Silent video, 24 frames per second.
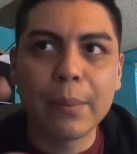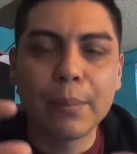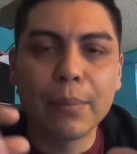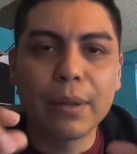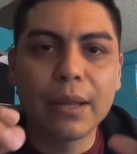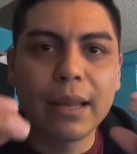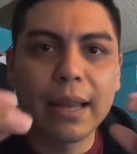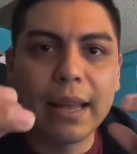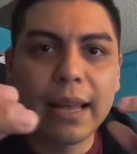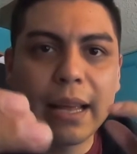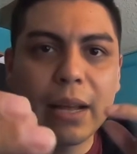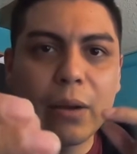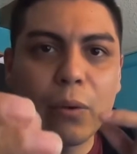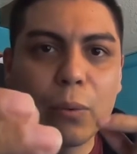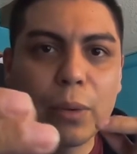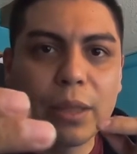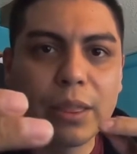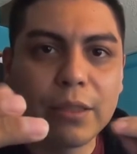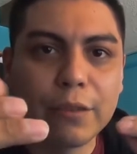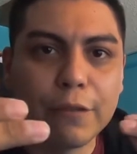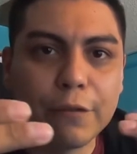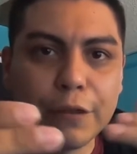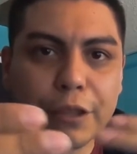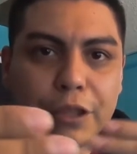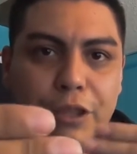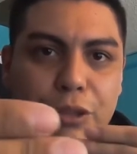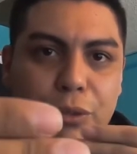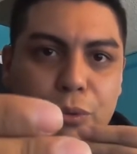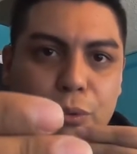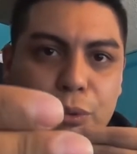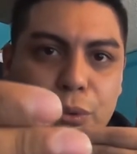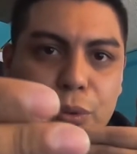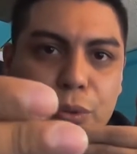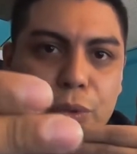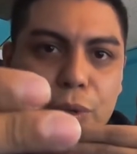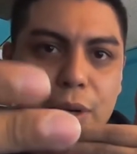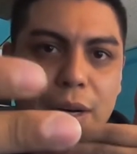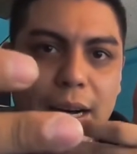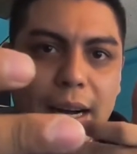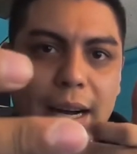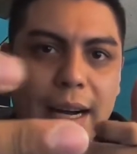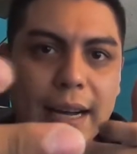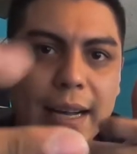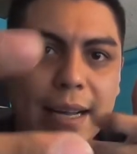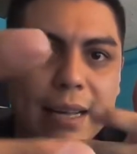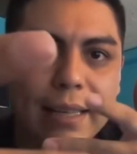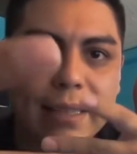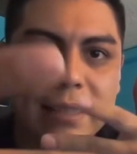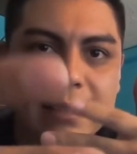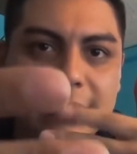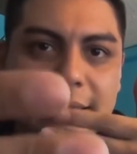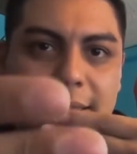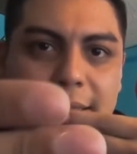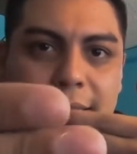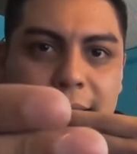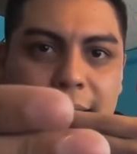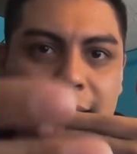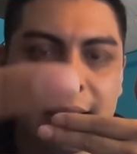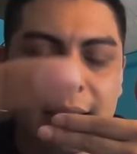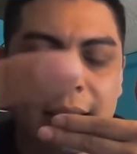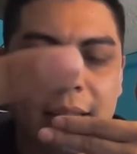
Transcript: playing with the visual eyes,